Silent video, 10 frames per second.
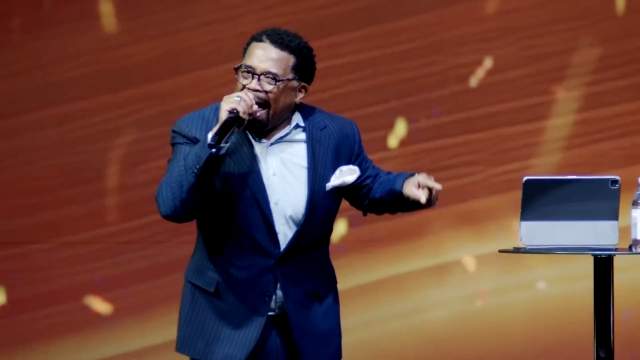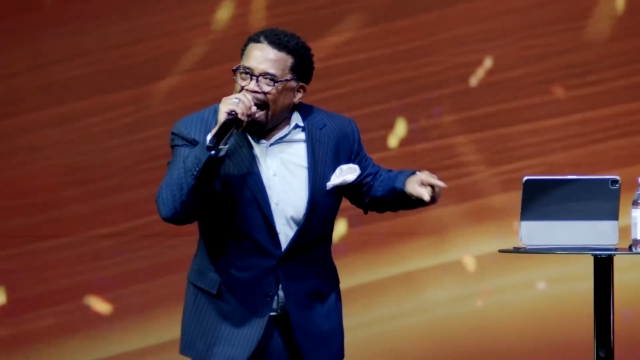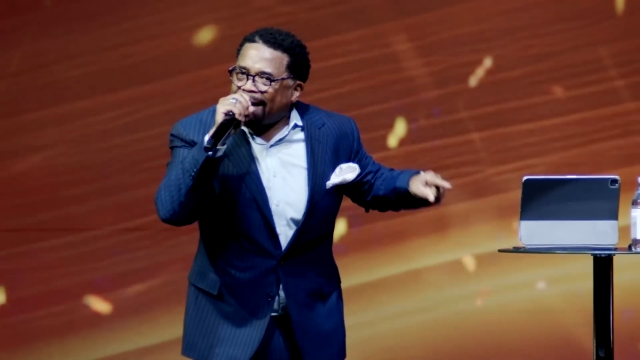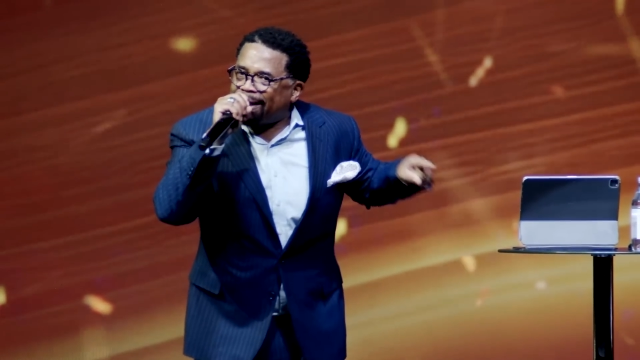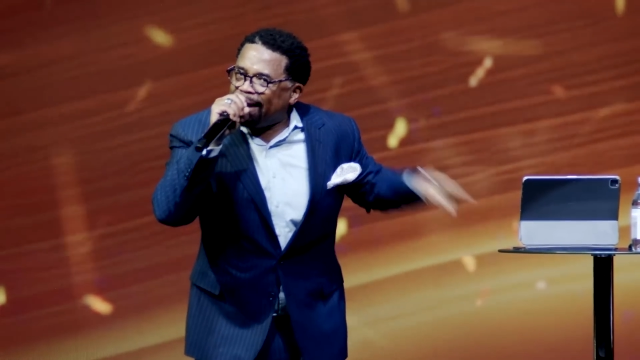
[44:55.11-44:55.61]

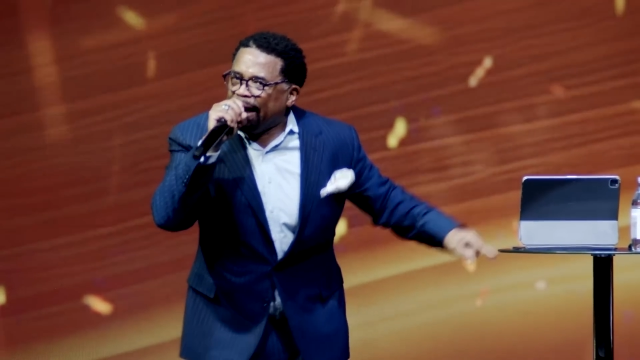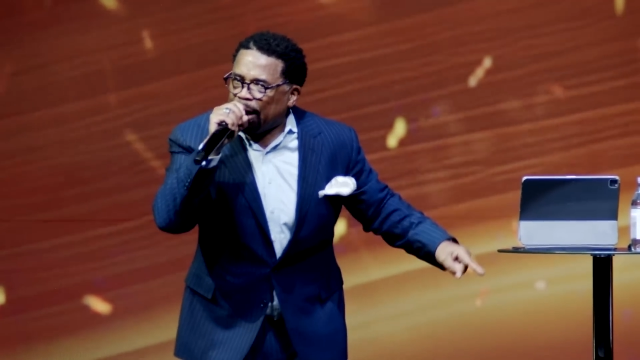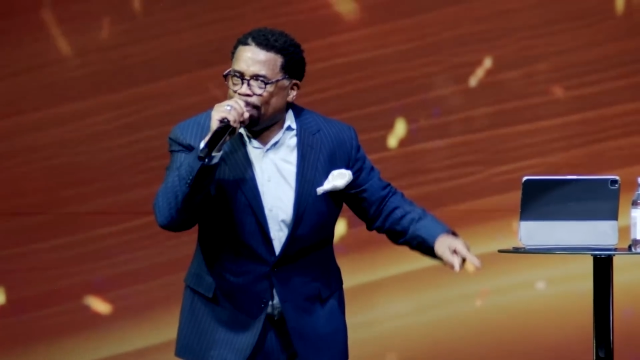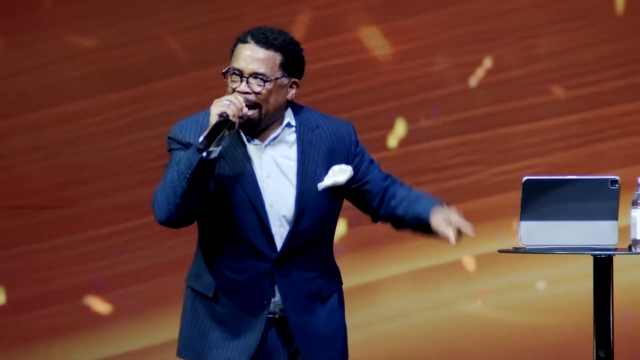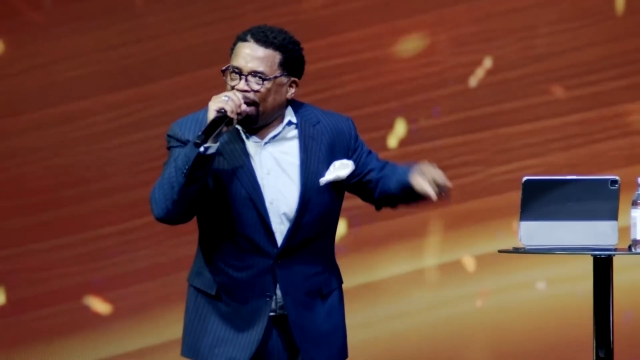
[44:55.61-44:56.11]
ask
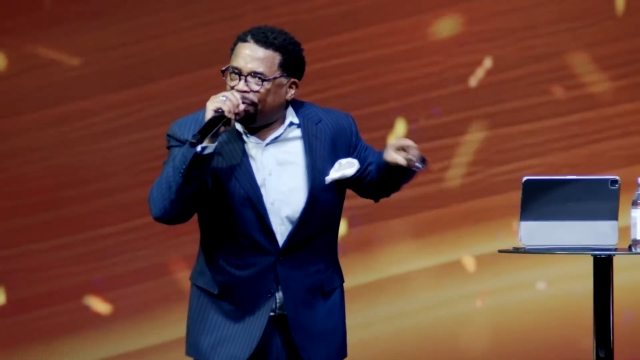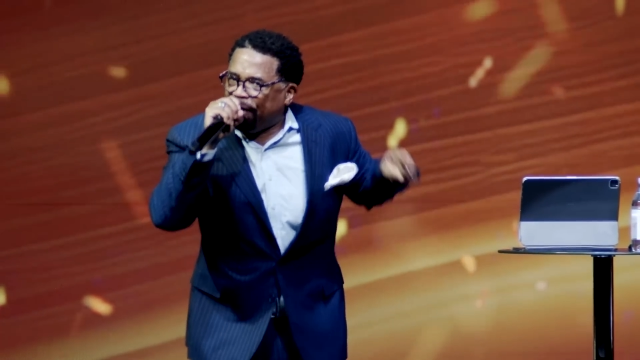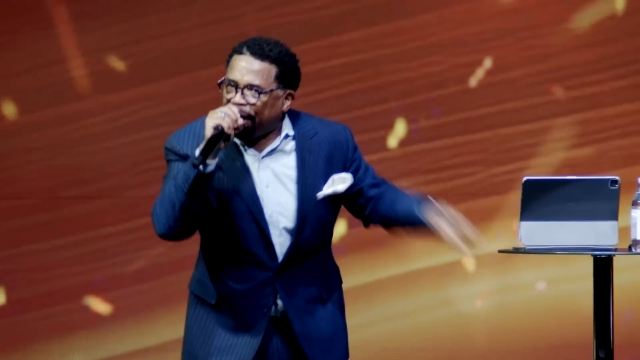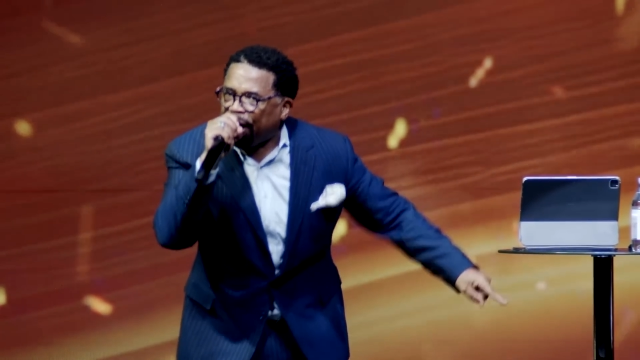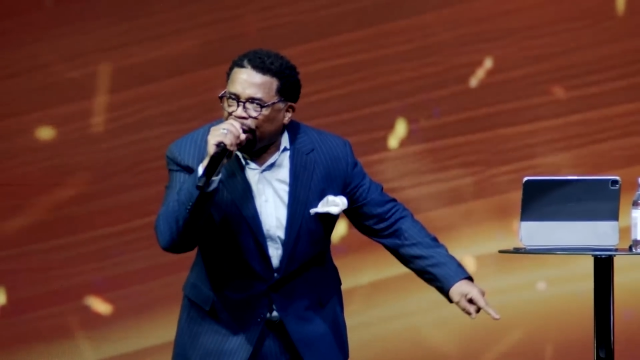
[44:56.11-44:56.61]
anybody
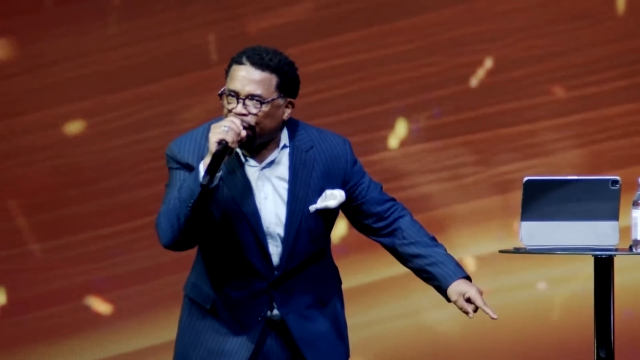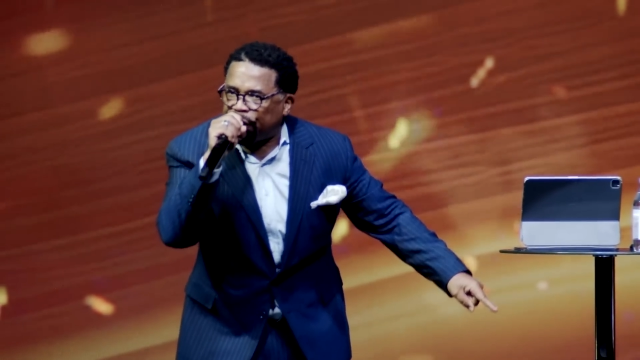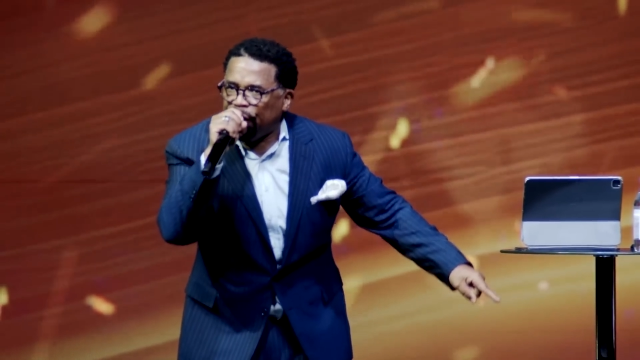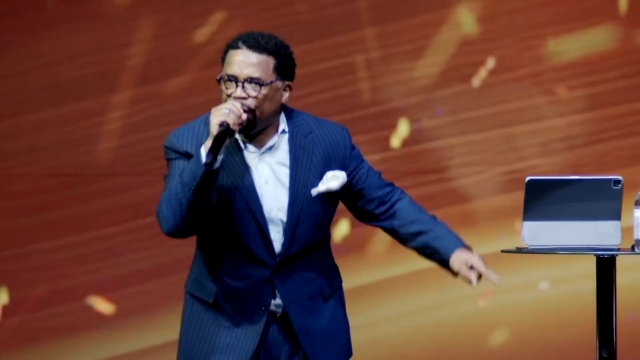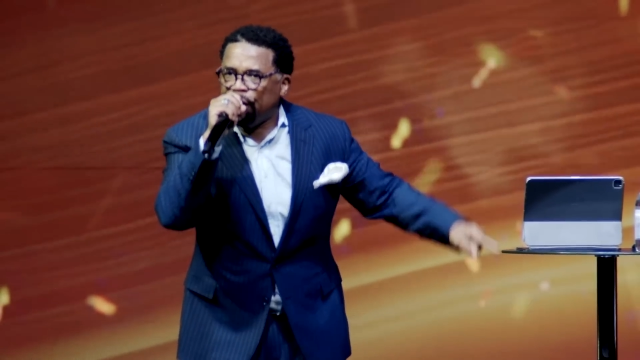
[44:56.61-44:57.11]
for
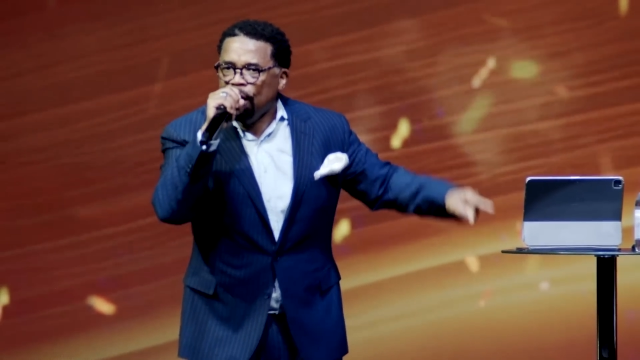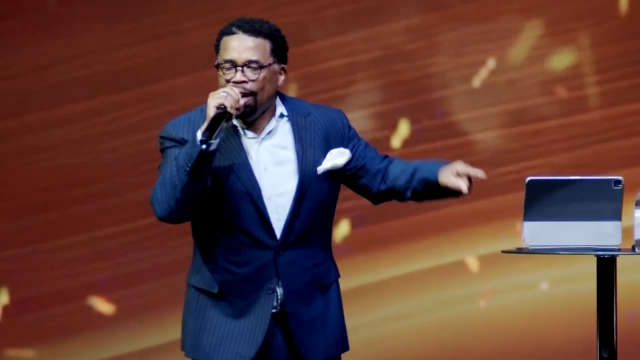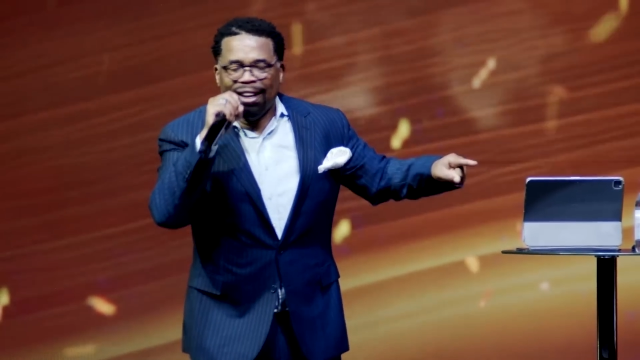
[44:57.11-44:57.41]
anything.